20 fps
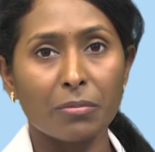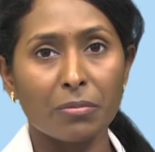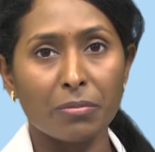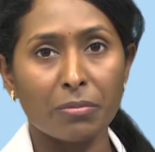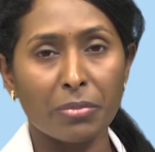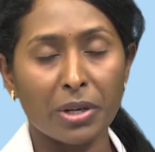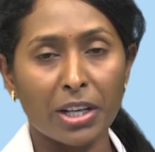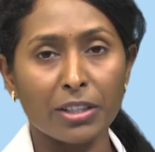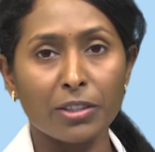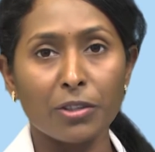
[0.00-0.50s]

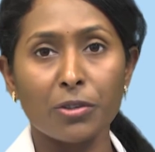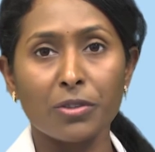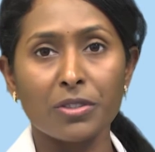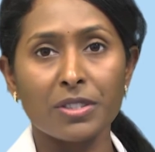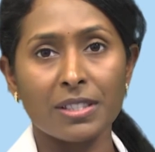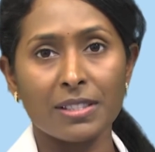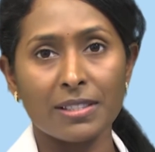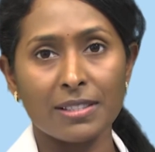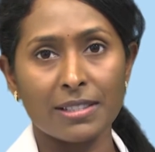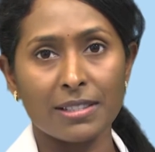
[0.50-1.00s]
brother or
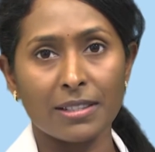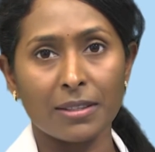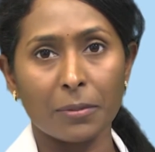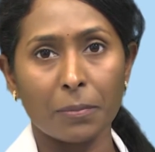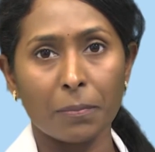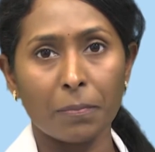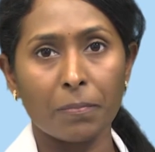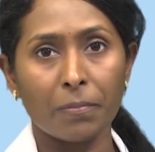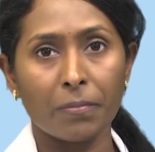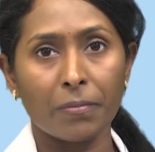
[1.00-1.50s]
sister.
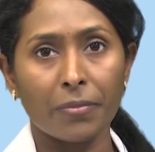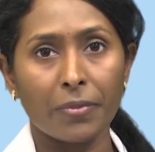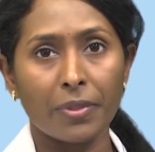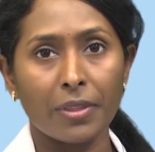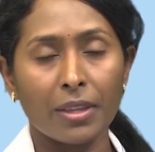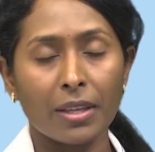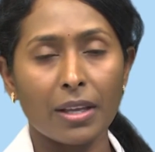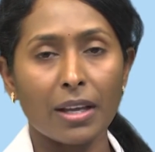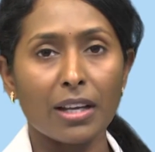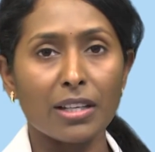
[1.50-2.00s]

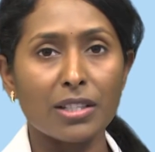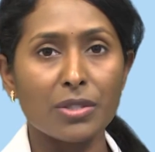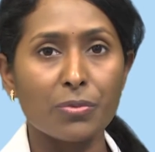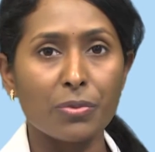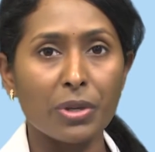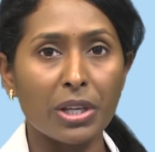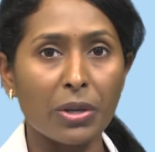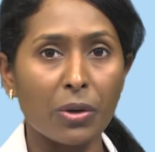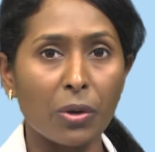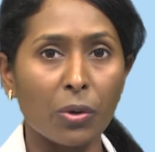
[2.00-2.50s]
as
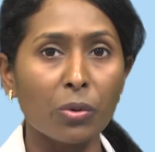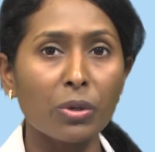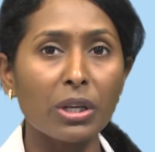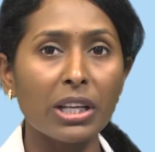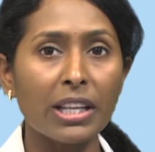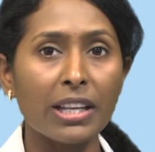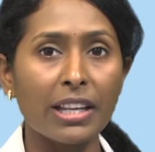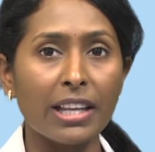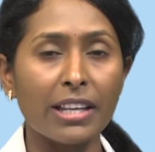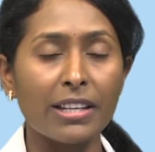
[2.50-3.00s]
we
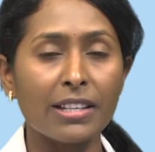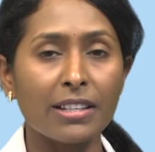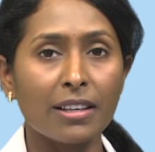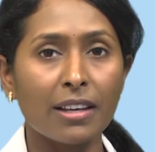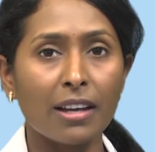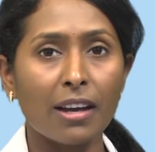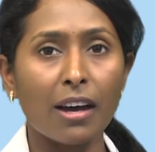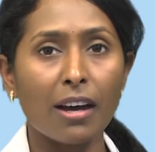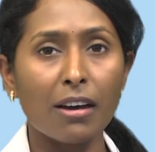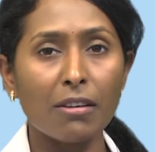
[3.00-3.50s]
only need
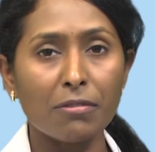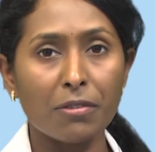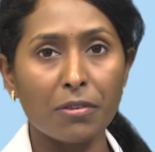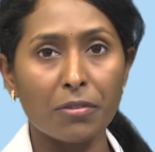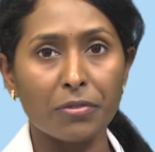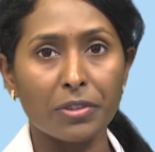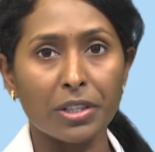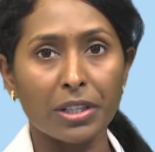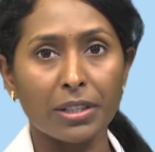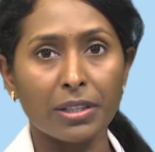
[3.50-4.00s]
half
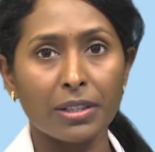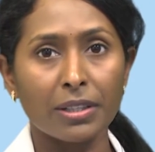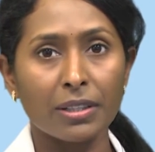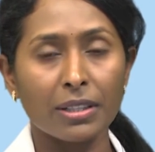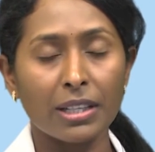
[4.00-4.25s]
of the